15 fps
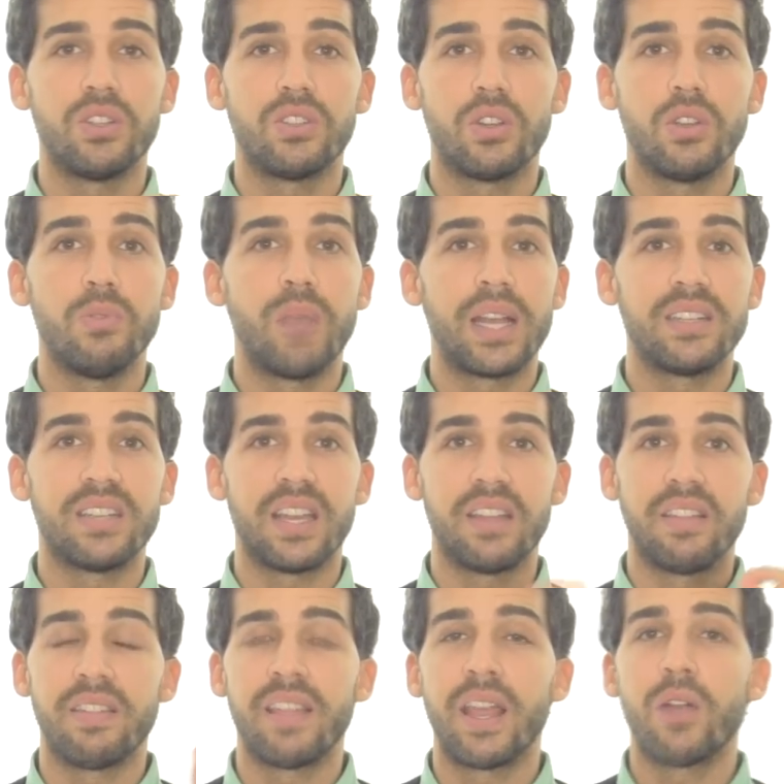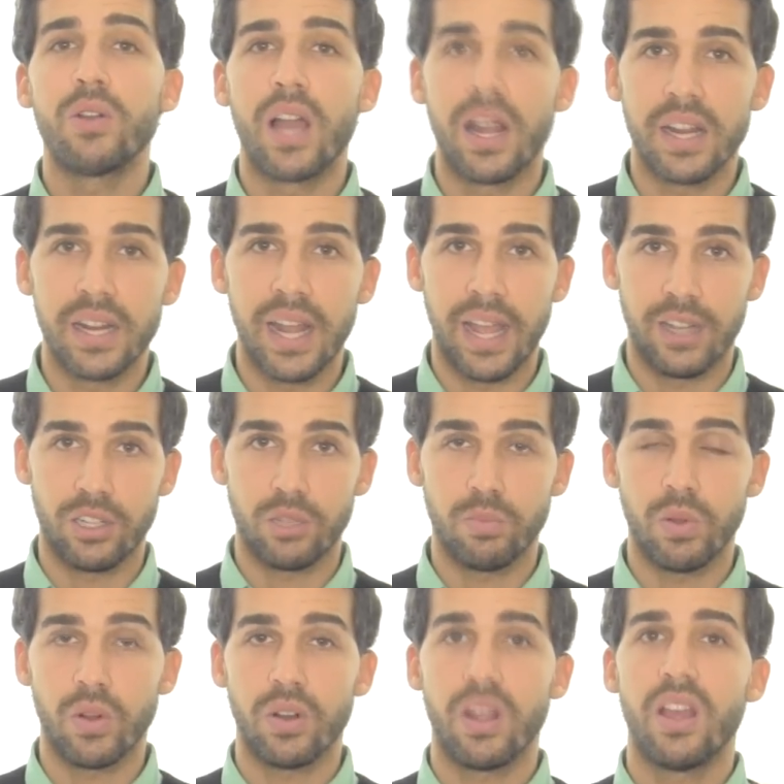So you might say, "They're not an
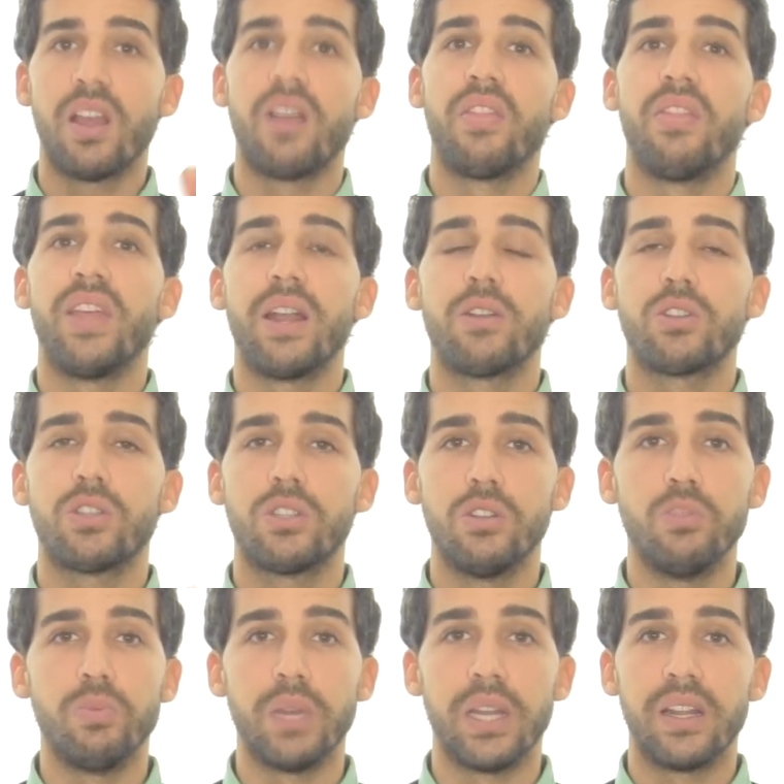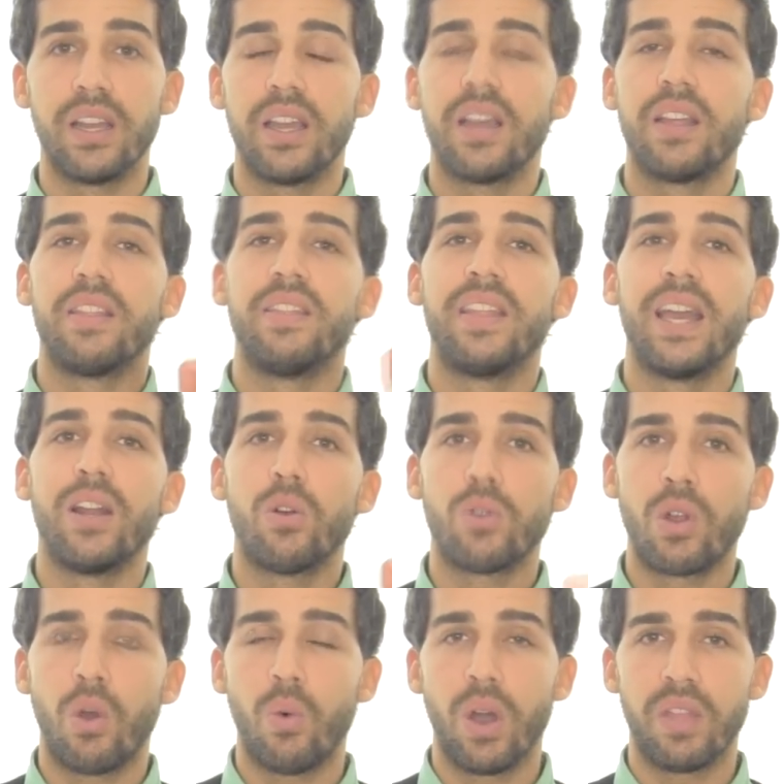expert, they're stupid, they don't
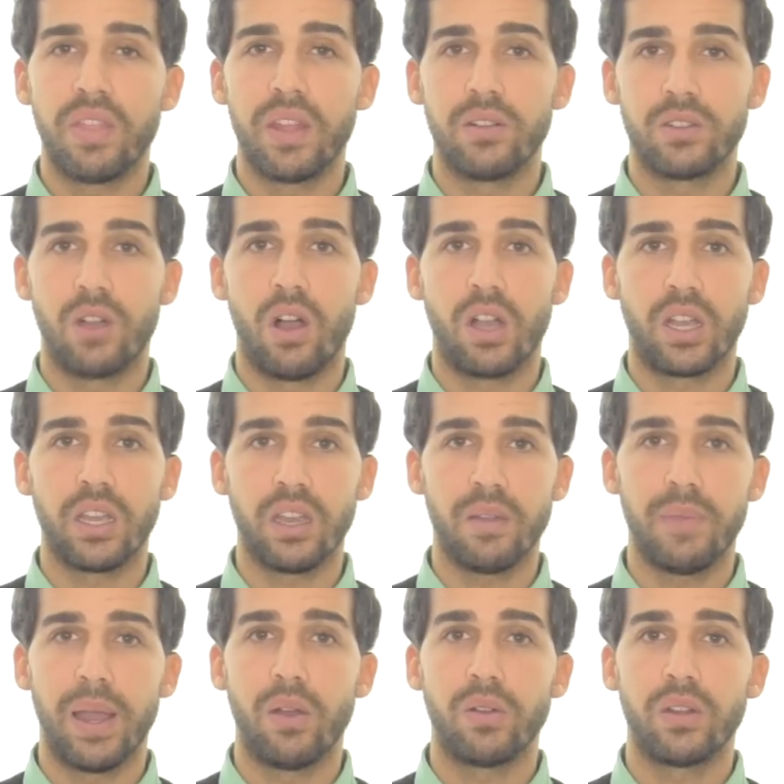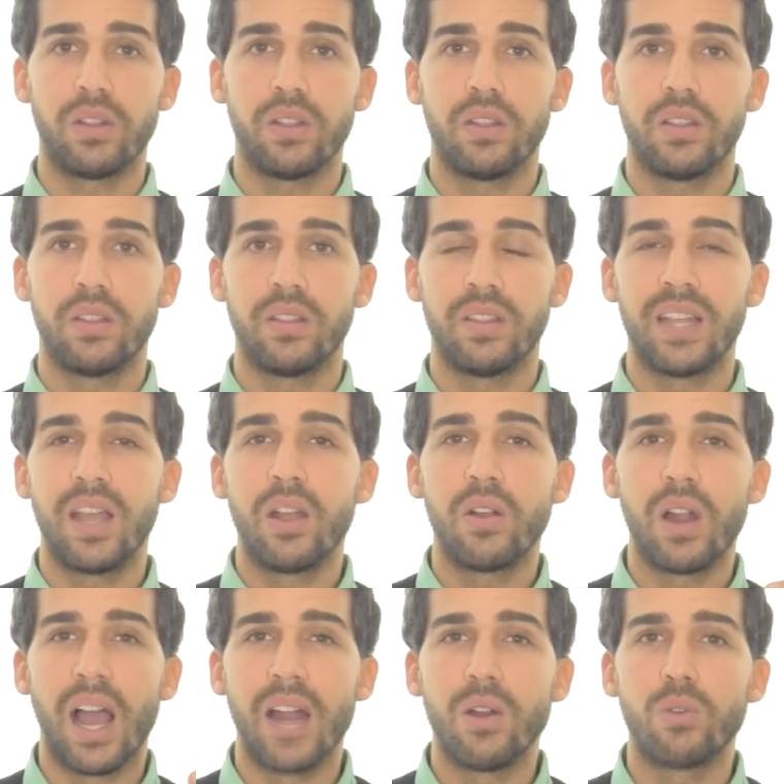know what they're talking about.
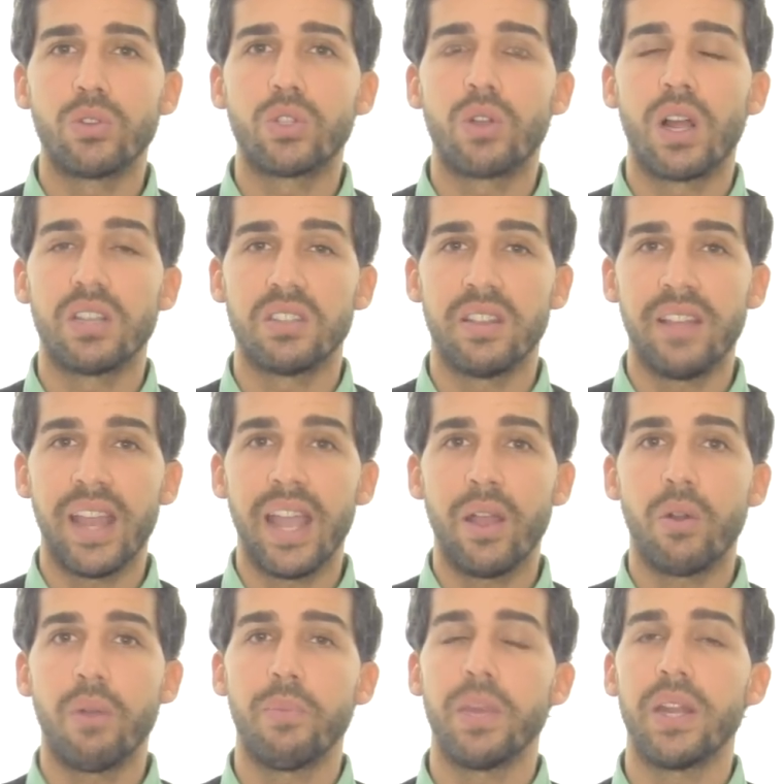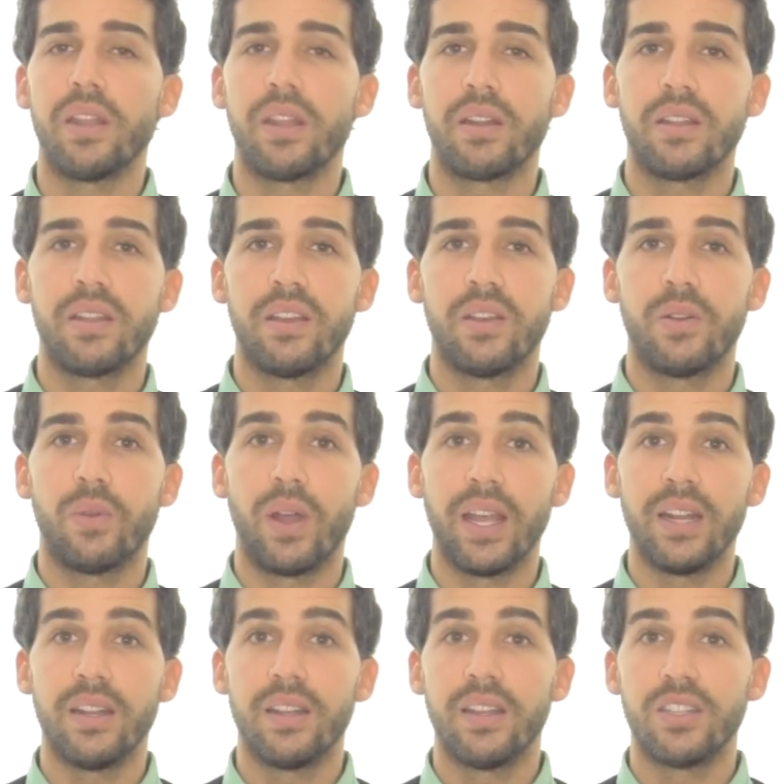I don't trust their opinion,"
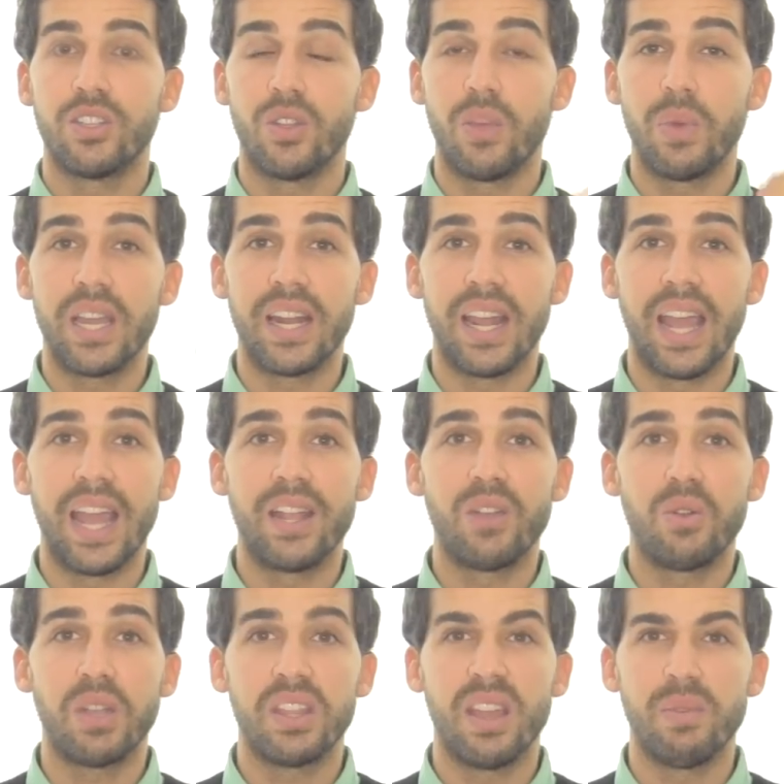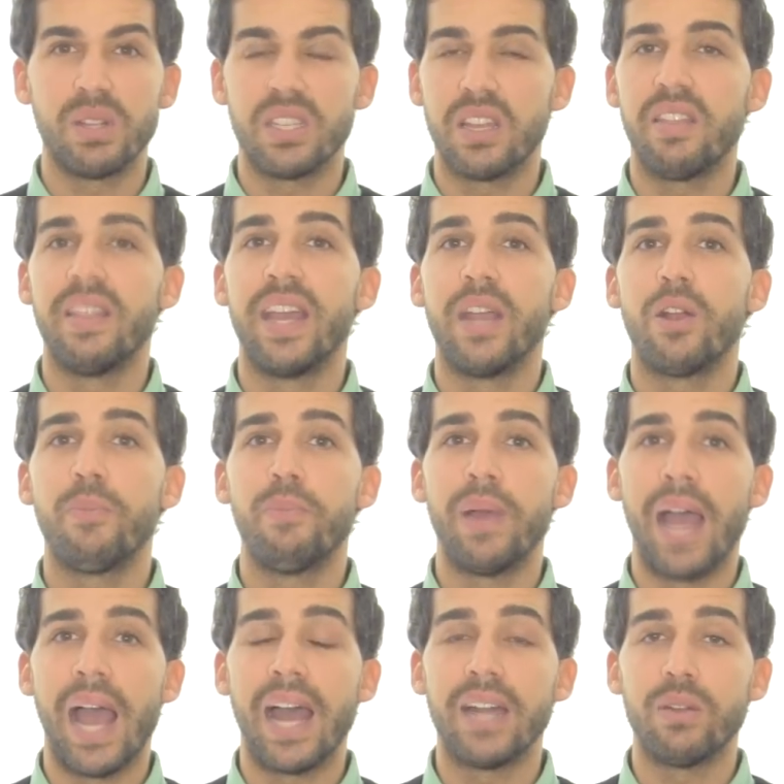right? So then we get angry at them and say they're
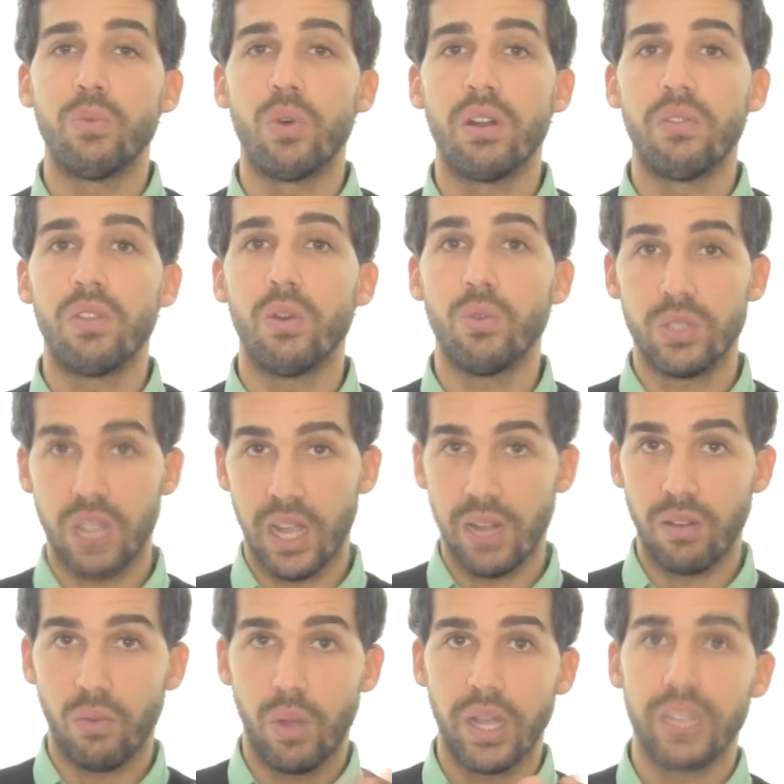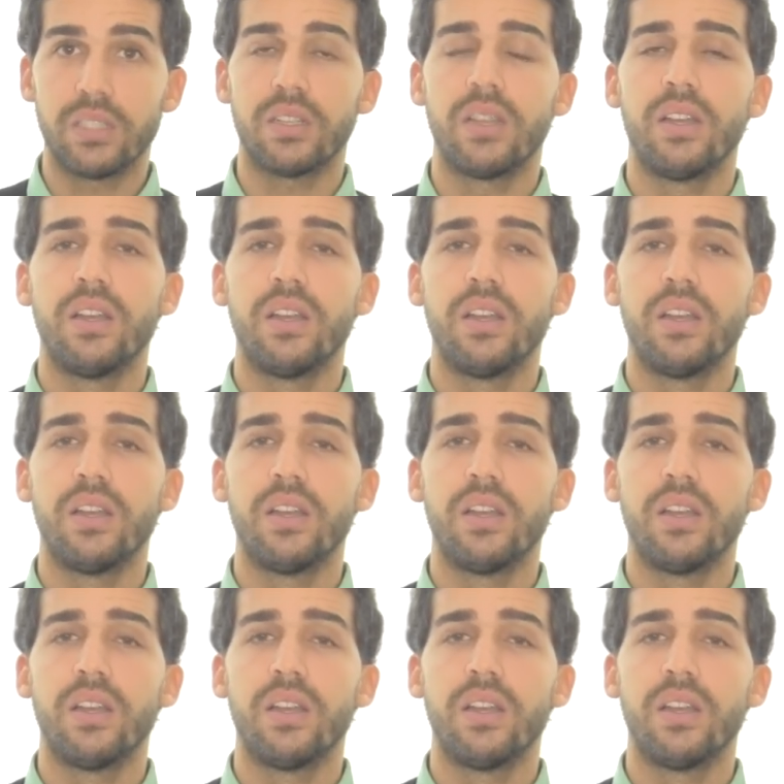bad in one of those kind of ways.